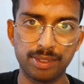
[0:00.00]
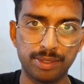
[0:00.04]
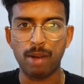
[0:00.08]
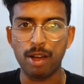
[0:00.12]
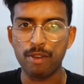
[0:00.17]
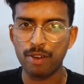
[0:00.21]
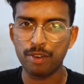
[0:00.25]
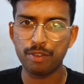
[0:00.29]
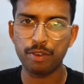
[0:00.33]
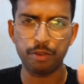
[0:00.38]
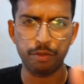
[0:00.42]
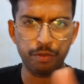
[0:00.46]
My
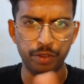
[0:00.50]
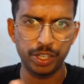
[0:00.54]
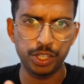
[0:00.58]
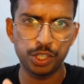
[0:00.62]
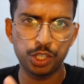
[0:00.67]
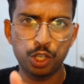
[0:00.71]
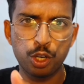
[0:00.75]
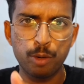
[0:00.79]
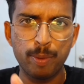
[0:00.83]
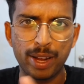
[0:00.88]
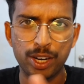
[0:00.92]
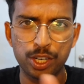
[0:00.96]
favorite
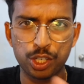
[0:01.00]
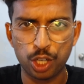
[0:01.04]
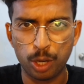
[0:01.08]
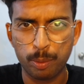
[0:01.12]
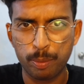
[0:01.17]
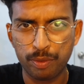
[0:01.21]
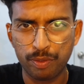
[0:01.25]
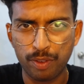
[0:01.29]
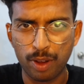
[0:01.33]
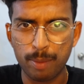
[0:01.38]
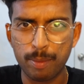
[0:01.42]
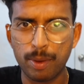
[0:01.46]
feature about
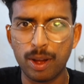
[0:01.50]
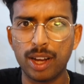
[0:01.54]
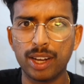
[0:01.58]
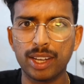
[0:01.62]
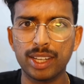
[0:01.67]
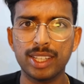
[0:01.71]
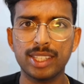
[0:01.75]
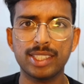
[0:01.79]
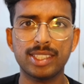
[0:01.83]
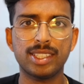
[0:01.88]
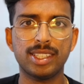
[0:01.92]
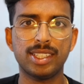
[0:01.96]
Shopify
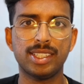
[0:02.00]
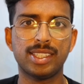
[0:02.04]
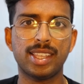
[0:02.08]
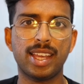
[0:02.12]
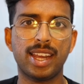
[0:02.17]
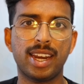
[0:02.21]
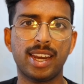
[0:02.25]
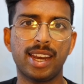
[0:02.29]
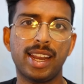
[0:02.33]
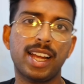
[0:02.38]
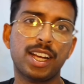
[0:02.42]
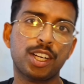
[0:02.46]
Markets is
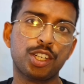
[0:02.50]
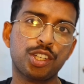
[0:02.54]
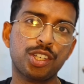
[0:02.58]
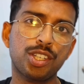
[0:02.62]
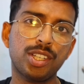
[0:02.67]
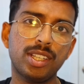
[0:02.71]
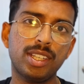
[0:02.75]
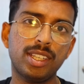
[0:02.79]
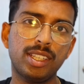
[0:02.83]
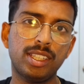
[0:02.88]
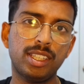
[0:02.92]
that it actually